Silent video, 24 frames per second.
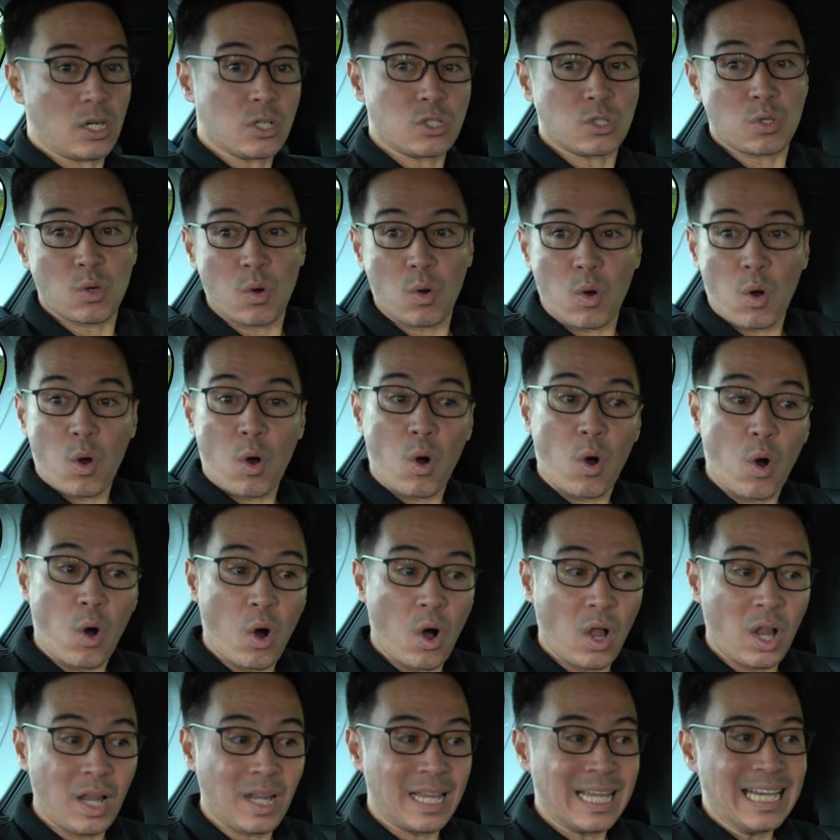So
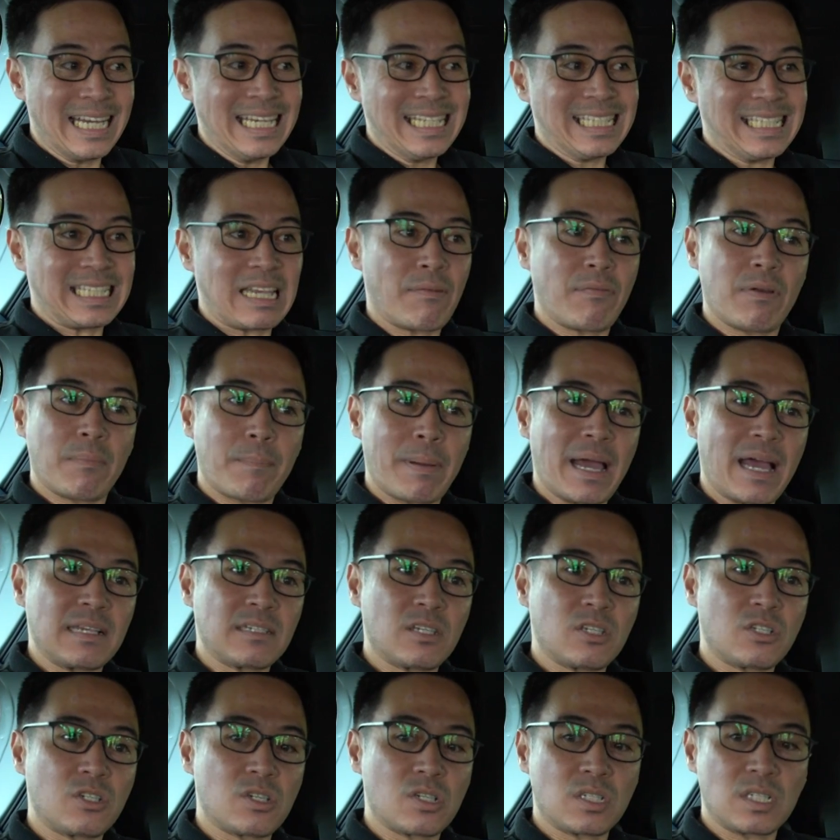all 7
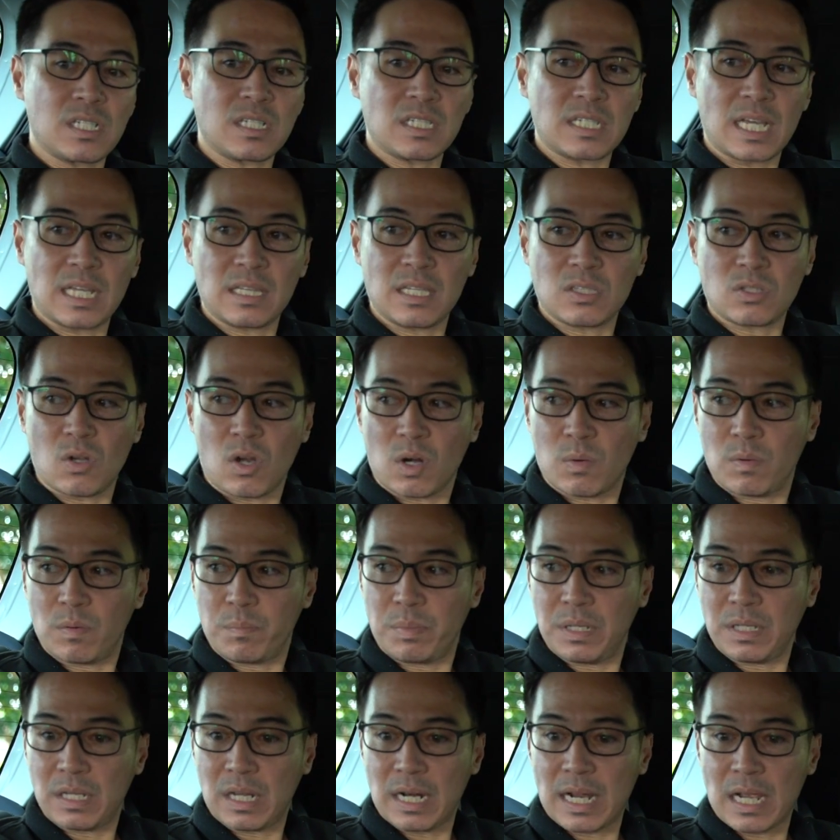passengers inside this
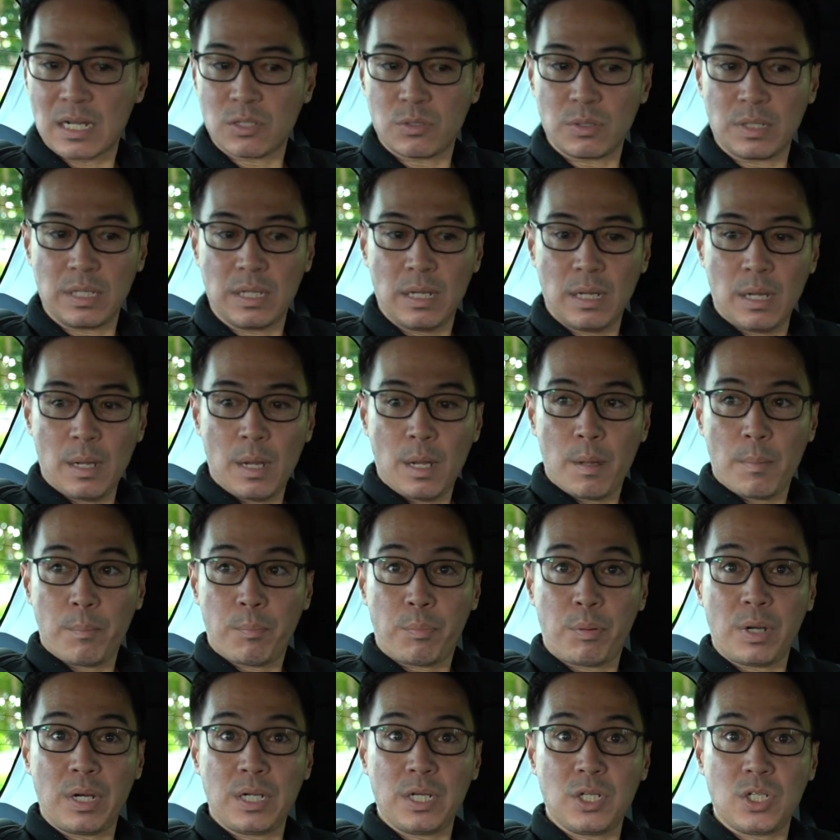automobile are actually
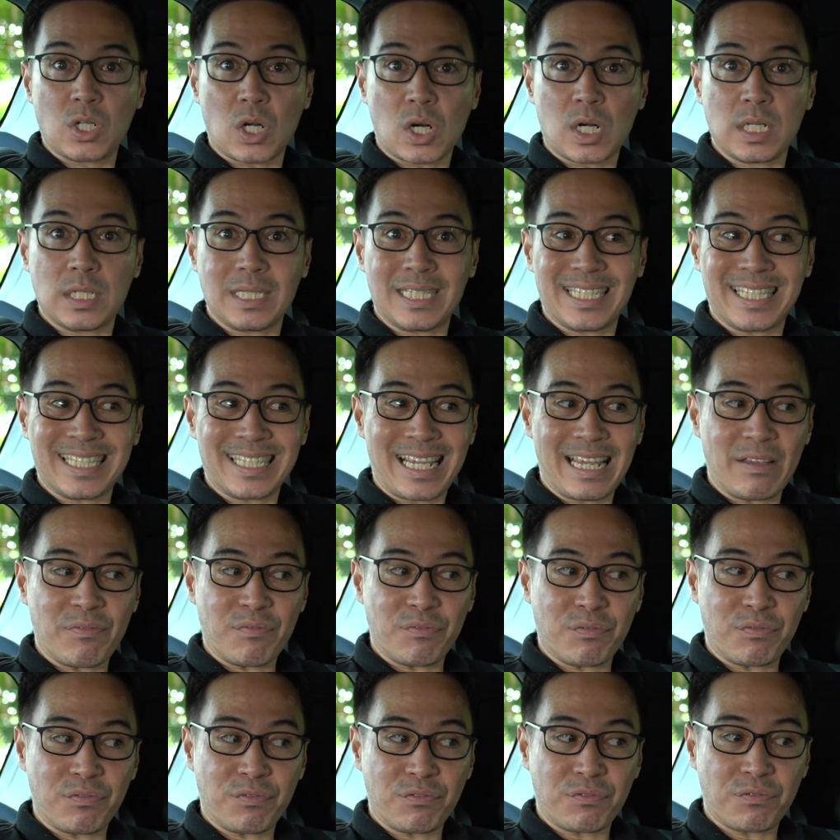pretty darn
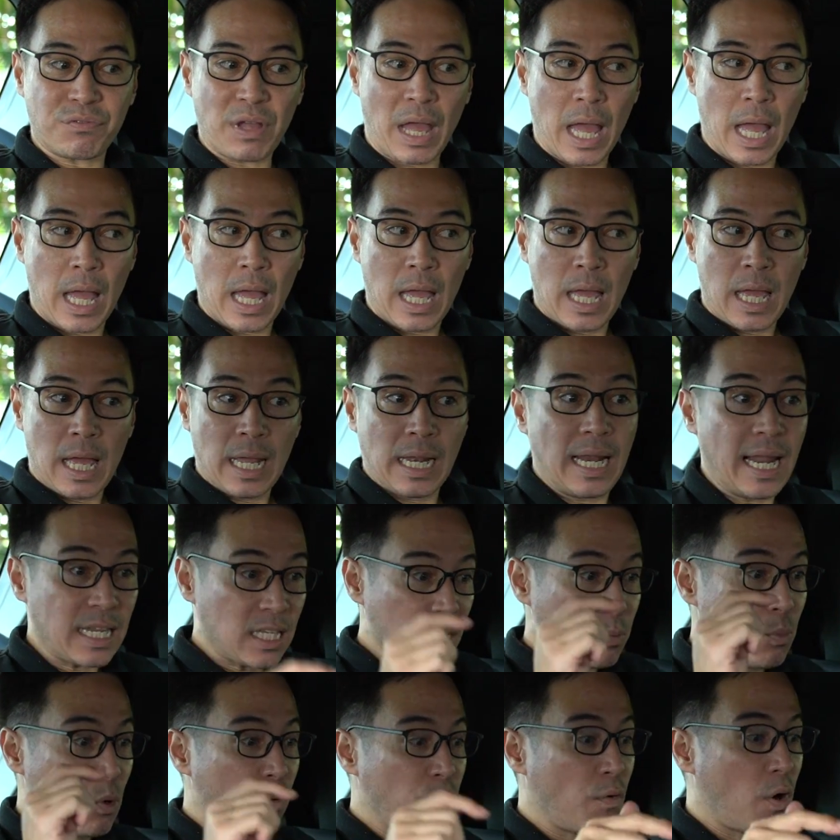safe.
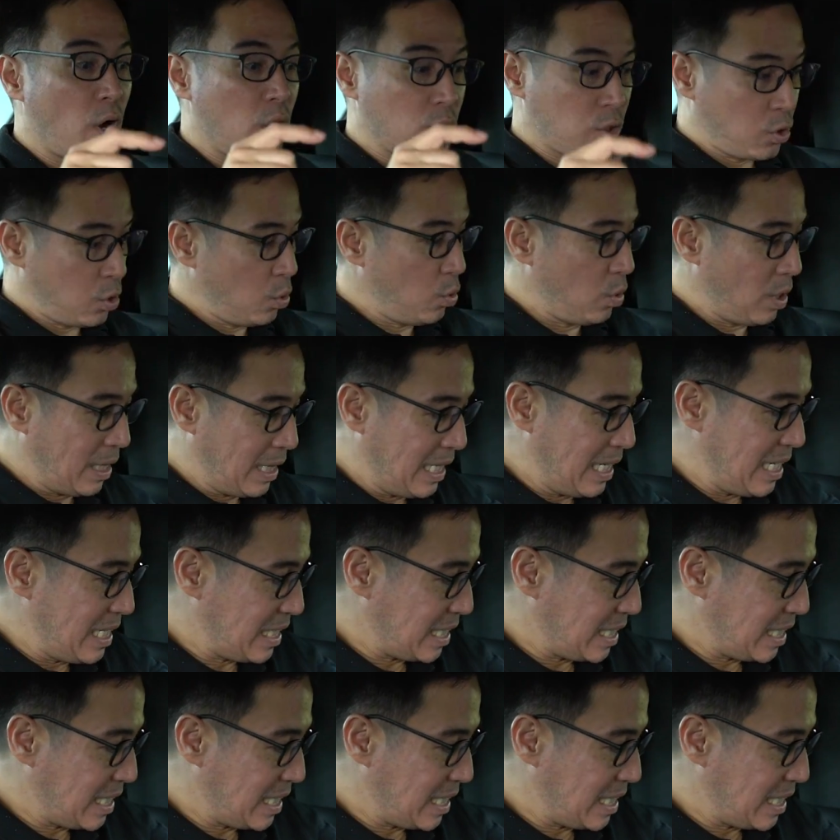Let's move on to the